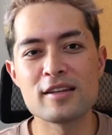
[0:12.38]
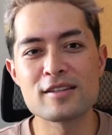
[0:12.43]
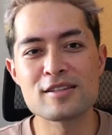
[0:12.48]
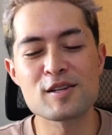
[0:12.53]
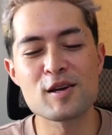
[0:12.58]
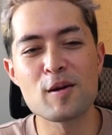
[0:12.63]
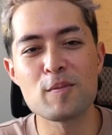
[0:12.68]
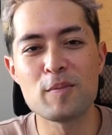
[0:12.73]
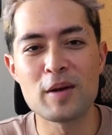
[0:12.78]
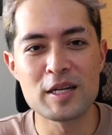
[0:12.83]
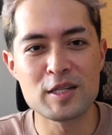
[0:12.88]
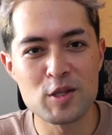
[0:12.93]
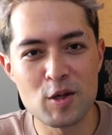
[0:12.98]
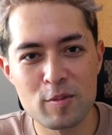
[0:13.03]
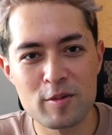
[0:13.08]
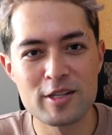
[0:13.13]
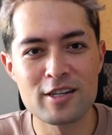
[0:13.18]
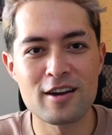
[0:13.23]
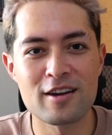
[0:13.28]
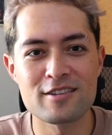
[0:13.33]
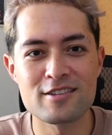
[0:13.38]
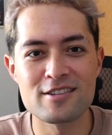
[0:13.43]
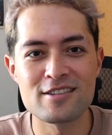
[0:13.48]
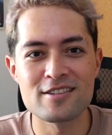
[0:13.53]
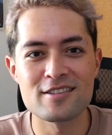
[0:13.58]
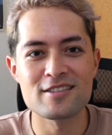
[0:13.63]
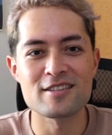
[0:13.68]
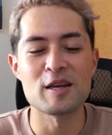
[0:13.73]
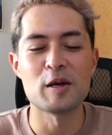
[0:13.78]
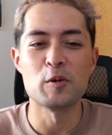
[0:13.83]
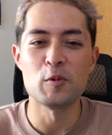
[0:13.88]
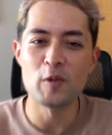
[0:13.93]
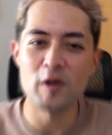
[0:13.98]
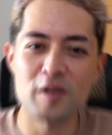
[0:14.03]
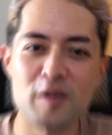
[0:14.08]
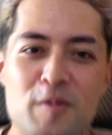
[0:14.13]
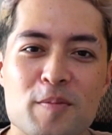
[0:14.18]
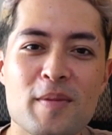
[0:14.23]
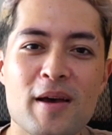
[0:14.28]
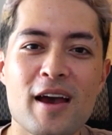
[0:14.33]
is up, my Tomodachis, and
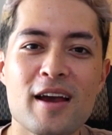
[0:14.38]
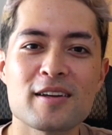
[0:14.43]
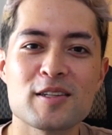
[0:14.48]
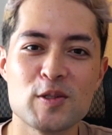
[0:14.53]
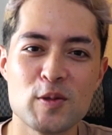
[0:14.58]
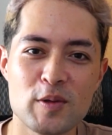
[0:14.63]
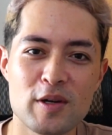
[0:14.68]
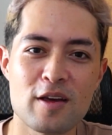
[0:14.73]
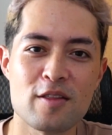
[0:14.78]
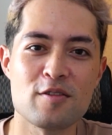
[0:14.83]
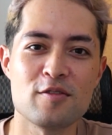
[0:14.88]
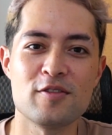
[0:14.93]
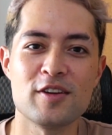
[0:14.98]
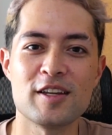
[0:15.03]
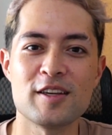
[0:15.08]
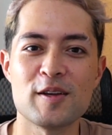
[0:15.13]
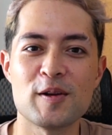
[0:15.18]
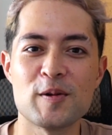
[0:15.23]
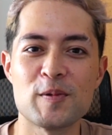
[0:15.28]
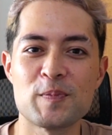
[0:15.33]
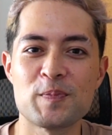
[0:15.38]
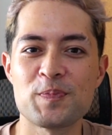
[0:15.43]
welcome back to another video.